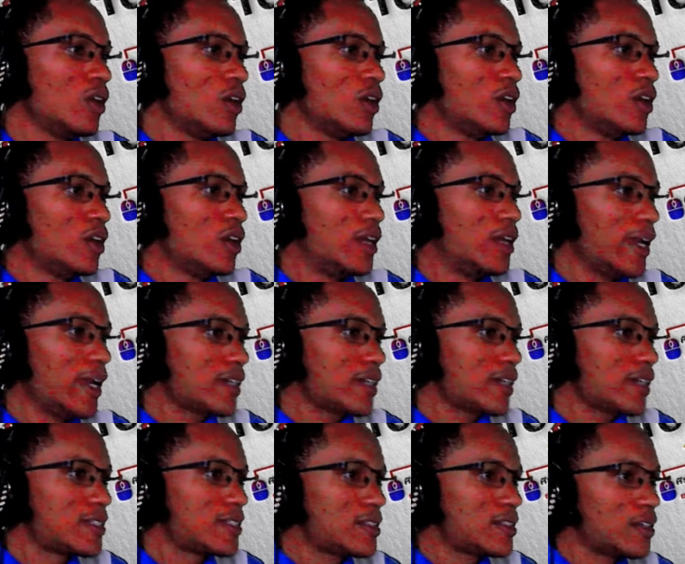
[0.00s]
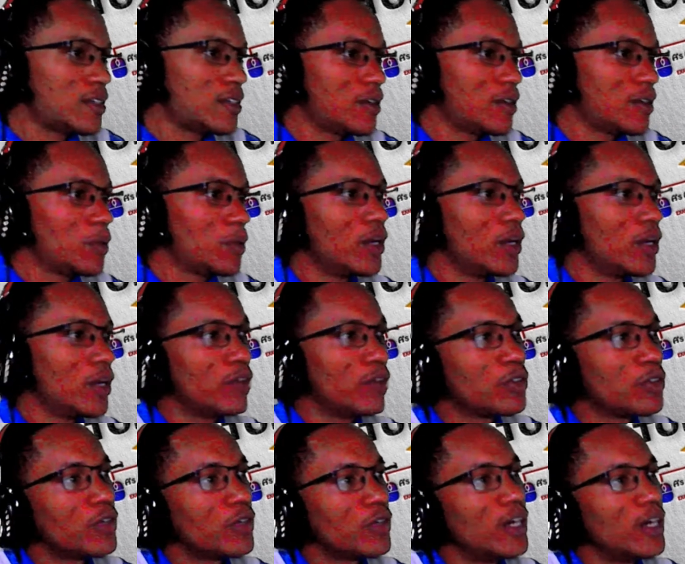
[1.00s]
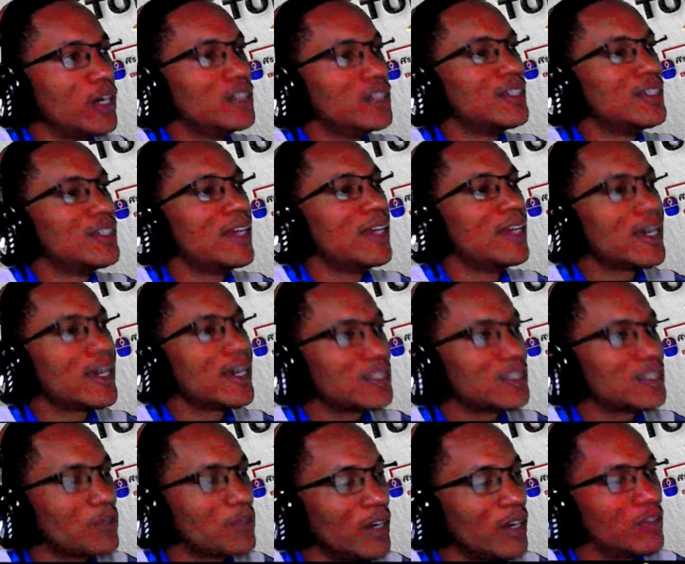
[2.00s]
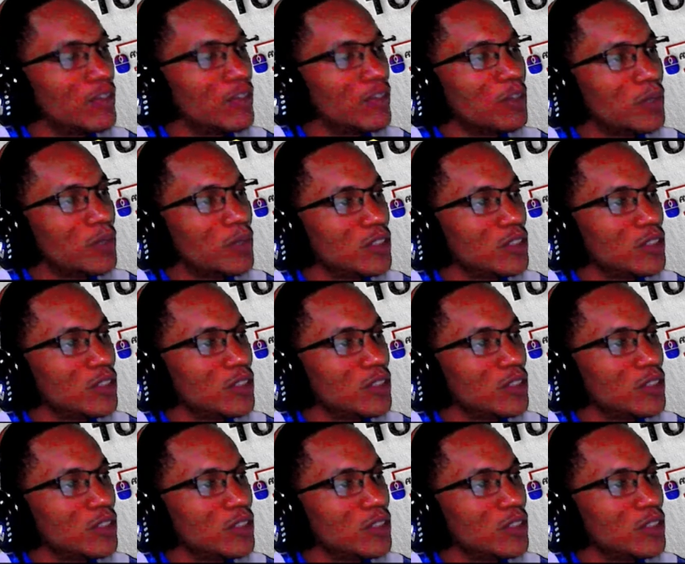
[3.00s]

next we have to find the next 5 numbers.